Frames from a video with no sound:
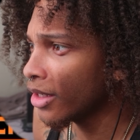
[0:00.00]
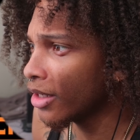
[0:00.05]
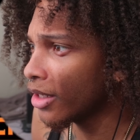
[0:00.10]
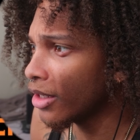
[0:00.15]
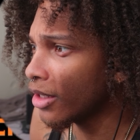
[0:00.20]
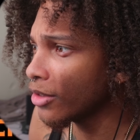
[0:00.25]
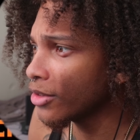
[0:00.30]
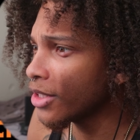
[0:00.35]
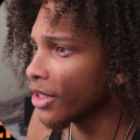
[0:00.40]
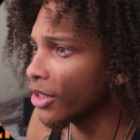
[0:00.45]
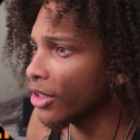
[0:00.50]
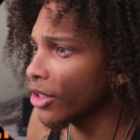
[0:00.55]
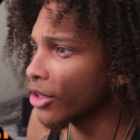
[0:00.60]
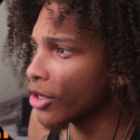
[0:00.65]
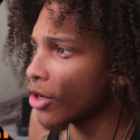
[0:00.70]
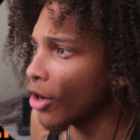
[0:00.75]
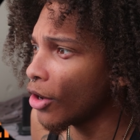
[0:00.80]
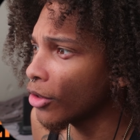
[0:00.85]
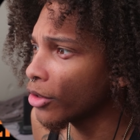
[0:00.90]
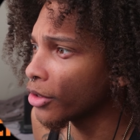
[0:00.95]
I'll take another
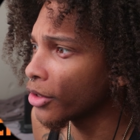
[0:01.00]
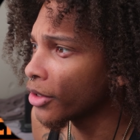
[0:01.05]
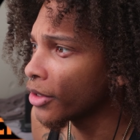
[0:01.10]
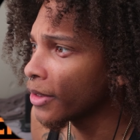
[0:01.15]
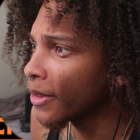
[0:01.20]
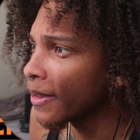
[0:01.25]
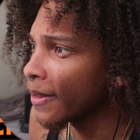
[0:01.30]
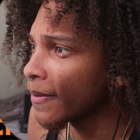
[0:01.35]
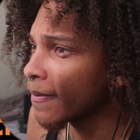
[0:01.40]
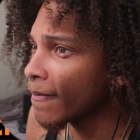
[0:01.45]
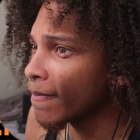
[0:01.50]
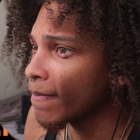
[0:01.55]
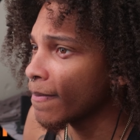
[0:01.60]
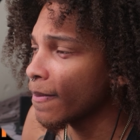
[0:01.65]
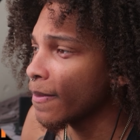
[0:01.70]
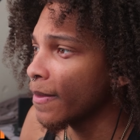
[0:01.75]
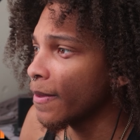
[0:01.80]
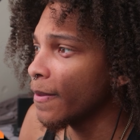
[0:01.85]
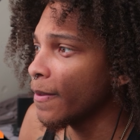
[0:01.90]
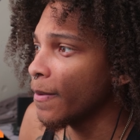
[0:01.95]
caller.
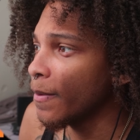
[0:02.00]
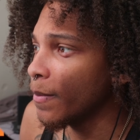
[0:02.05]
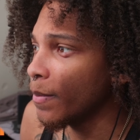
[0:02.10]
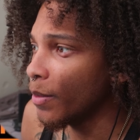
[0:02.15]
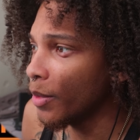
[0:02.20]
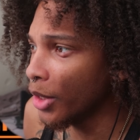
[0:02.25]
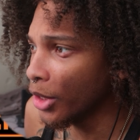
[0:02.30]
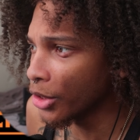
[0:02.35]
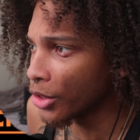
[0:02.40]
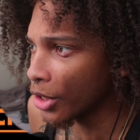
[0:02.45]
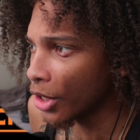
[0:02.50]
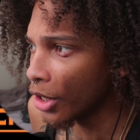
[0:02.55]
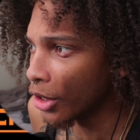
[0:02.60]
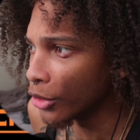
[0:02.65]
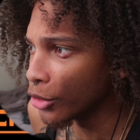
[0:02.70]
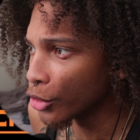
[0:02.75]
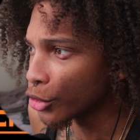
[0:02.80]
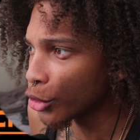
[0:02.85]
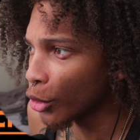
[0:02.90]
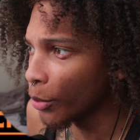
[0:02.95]

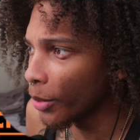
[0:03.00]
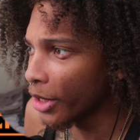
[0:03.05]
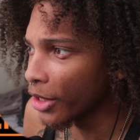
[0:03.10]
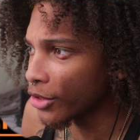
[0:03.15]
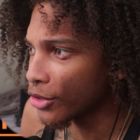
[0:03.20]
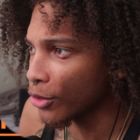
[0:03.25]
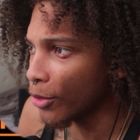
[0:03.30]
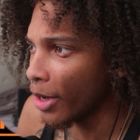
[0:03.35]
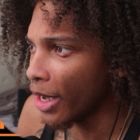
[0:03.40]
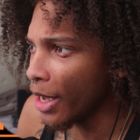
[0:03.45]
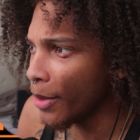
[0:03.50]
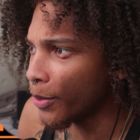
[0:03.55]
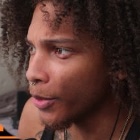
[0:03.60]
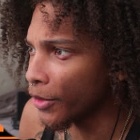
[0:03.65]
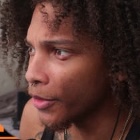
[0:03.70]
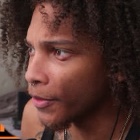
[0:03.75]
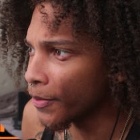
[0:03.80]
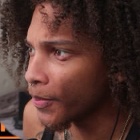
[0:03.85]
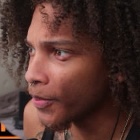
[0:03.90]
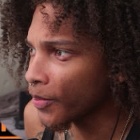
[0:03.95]
Mettaton, your show made us so
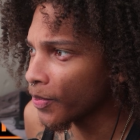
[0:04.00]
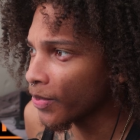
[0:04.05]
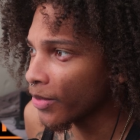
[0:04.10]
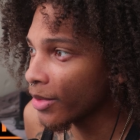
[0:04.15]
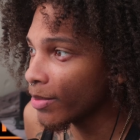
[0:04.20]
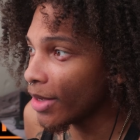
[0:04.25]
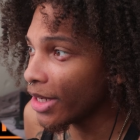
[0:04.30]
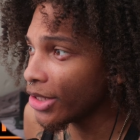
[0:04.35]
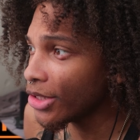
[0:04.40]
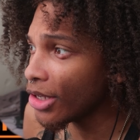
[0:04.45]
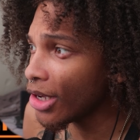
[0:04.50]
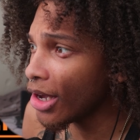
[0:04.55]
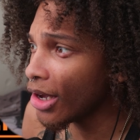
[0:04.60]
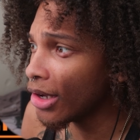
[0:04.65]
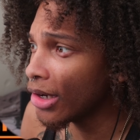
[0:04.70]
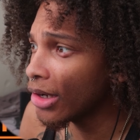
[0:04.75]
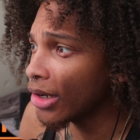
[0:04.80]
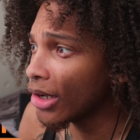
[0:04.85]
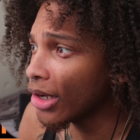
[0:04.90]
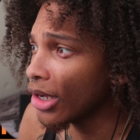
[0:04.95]
happy.
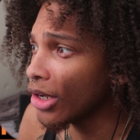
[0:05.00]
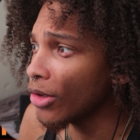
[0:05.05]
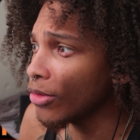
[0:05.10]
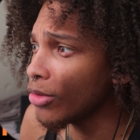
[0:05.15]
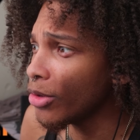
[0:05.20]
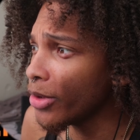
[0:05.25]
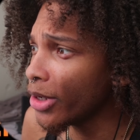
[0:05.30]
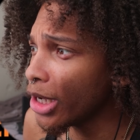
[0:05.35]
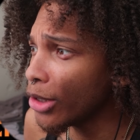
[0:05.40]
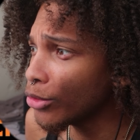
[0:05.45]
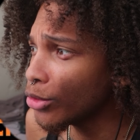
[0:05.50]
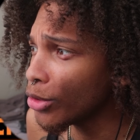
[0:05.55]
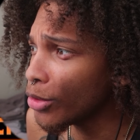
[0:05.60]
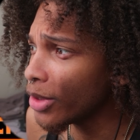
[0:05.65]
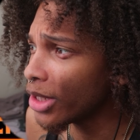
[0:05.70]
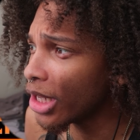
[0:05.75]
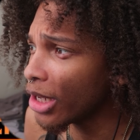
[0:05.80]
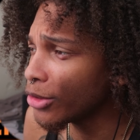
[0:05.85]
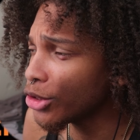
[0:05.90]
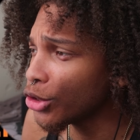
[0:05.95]
Mettaton, I don't know what I'll do
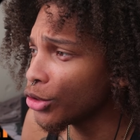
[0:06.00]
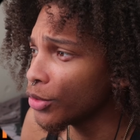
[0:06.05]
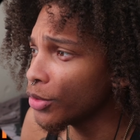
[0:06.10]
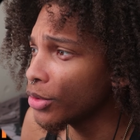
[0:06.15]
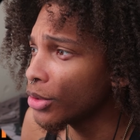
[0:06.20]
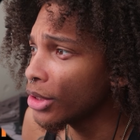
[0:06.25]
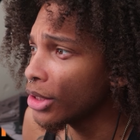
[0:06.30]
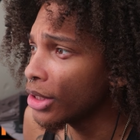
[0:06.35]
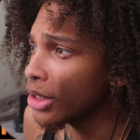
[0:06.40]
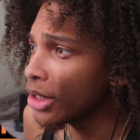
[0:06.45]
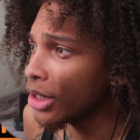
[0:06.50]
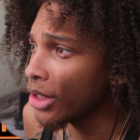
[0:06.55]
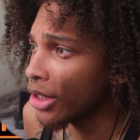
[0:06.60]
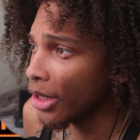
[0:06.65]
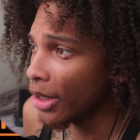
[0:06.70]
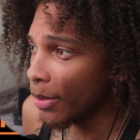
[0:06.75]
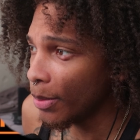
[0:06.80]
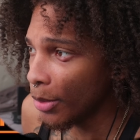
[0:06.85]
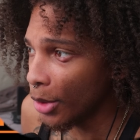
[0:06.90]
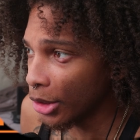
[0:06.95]
without you.
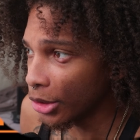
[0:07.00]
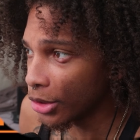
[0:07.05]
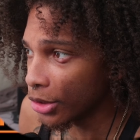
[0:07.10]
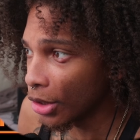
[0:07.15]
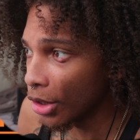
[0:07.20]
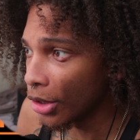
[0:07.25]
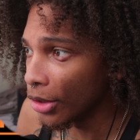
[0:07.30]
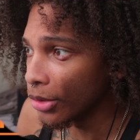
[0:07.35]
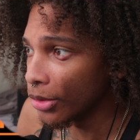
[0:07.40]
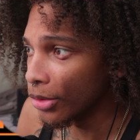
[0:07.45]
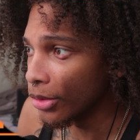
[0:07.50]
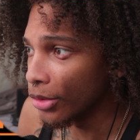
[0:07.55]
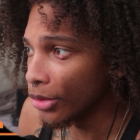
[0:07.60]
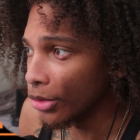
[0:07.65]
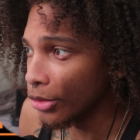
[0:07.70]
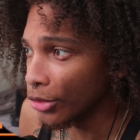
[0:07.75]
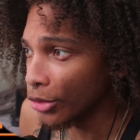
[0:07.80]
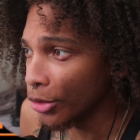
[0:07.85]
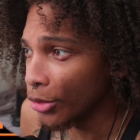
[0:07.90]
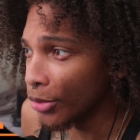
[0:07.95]
Mettaton,
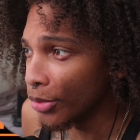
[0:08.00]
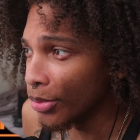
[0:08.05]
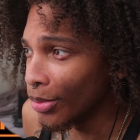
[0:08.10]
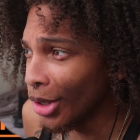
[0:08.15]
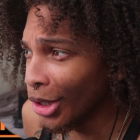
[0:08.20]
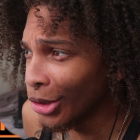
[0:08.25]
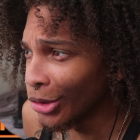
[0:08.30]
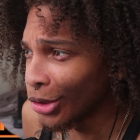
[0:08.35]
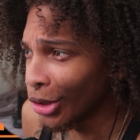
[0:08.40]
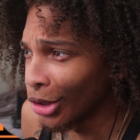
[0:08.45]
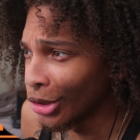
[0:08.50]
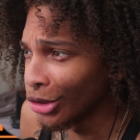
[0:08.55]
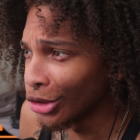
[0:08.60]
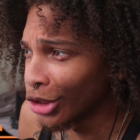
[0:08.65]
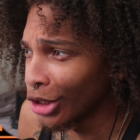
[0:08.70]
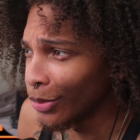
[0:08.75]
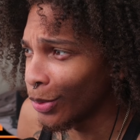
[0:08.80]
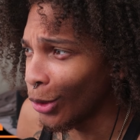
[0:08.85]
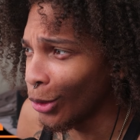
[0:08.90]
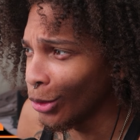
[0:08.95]
there's a
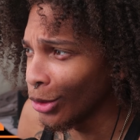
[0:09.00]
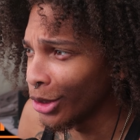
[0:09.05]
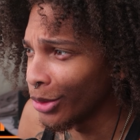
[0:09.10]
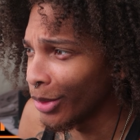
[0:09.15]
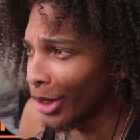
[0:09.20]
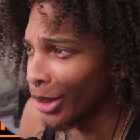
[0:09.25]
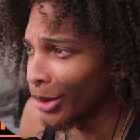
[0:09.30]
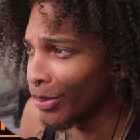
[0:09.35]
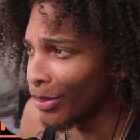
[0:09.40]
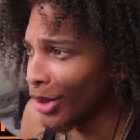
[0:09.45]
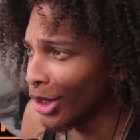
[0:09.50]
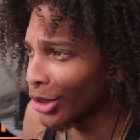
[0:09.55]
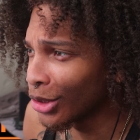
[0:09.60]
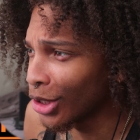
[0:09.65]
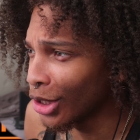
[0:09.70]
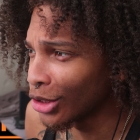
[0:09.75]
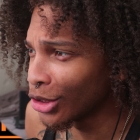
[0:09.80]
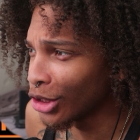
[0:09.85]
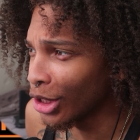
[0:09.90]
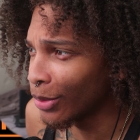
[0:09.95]
Mettaton-shaped hole in my
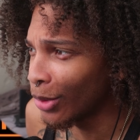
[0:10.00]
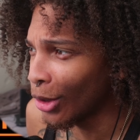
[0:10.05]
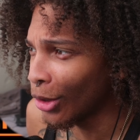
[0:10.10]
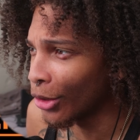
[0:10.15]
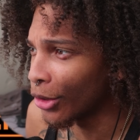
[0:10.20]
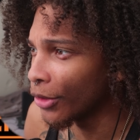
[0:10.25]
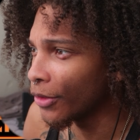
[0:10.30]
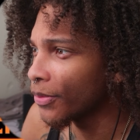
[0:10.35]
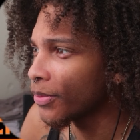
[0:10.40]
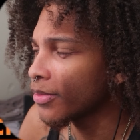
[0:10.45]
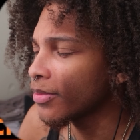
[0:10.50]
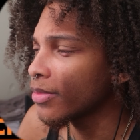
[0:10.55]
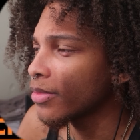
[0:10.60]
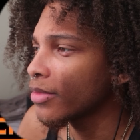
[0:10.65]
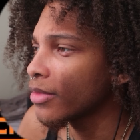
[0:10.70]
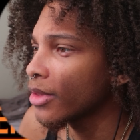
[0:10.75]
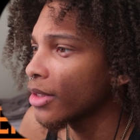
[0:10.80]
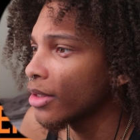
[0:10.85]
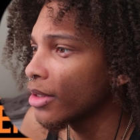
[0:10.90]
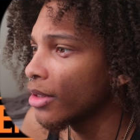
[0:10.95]
Mettaton-shaped heart.
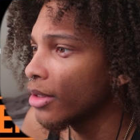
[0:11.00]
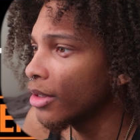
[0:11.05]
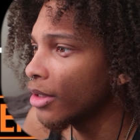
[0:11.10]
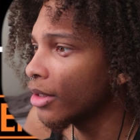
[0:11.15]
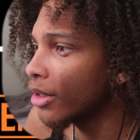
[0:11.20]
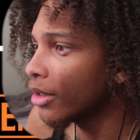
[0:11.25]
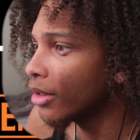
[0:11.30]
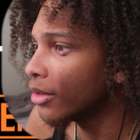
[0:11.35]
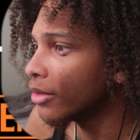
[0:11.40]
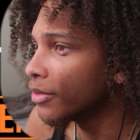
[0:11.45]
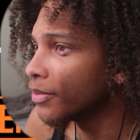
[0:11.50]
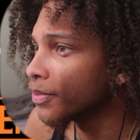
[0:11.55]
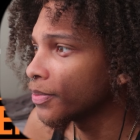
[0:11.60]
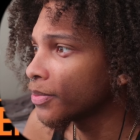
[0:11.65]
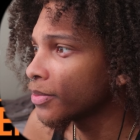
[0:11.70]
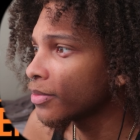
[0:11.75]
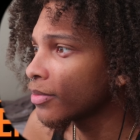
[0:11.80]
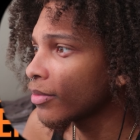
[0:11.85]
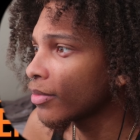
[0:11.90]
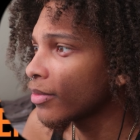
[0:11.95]
Uh,
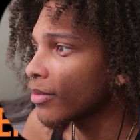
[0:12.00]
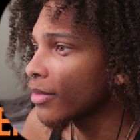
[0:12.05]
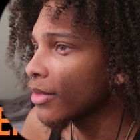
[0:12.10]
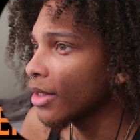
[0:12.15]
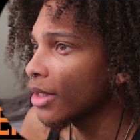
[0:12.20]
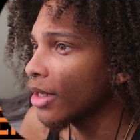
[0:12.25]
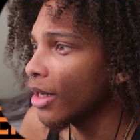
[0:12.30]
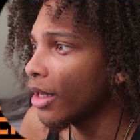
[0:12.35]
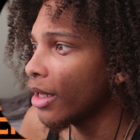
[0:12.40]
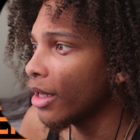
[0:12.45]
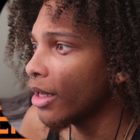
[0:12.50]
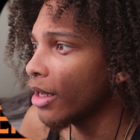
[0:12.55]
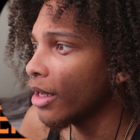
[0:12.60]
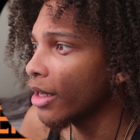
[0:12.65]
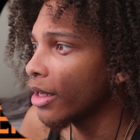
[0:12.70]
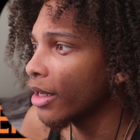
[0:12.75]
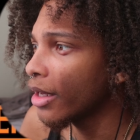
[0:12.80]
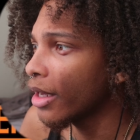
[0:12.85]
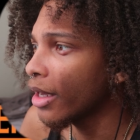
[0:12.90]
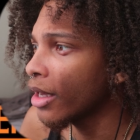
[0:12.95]

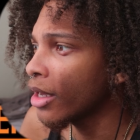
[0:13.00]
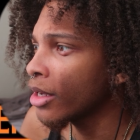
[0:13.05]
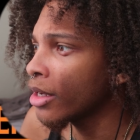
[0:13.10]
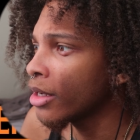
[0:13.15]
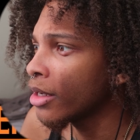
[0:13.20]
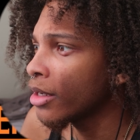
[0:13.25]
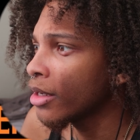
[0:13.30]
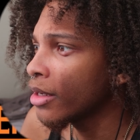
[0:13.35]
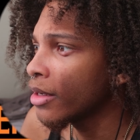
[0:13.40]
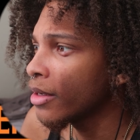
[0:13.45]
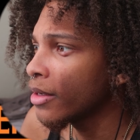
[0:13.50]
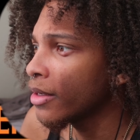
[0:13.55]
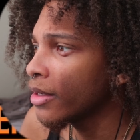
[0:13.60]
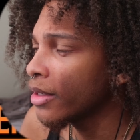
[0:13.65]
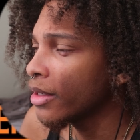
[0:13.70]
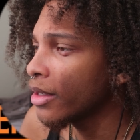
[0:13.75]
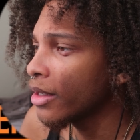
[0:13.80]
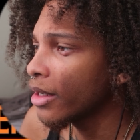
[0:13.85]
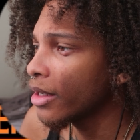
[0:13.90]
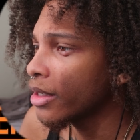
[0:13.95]
Ah, I...
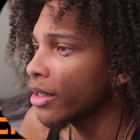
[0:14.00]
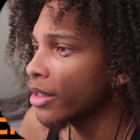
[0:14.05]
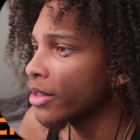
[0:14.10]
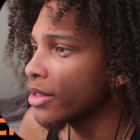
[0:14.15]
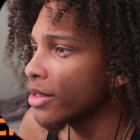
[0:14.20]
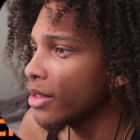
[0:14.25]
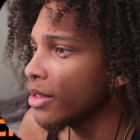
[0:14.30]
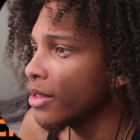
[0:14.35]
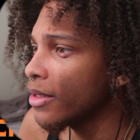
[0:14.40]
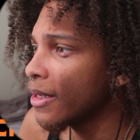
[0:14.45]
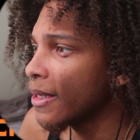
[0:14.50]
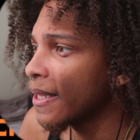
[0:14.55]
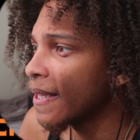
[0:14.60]
I see.